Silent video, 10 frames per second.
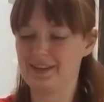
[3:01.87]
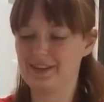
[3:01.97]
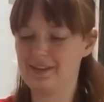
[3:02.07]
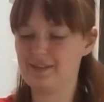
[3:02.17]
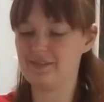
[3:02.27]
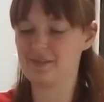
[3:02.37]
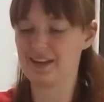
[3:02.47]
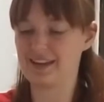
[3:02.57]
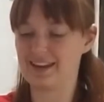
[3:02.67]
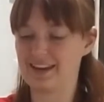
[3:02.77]
Who am I
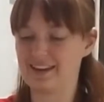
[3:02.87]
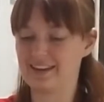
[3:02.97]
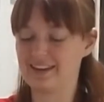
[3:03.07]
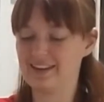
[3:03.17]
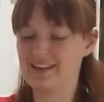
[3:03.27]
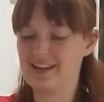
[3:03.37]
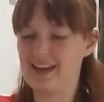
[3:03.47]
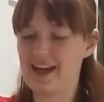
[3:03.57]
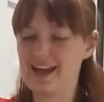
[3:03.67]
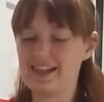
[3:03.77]
kidding?
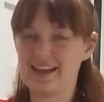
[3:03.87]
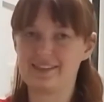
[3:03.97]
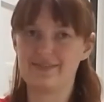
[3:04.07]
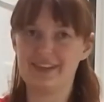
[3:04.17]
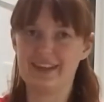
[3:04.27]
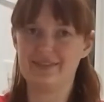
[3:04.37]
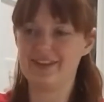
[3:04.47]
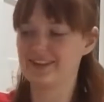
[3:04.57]
I like flavor.